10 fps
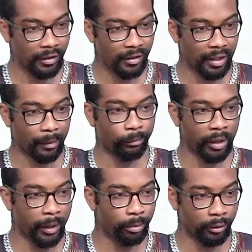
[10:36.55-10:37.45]
and break
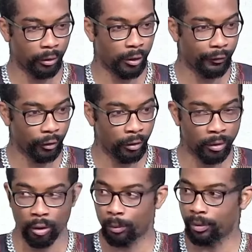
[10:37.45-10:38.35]
protocol for you, he'll
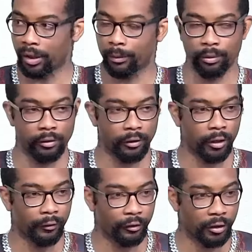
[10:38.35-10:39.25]
break the protocol for
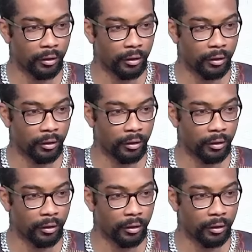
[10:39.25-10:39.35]
you.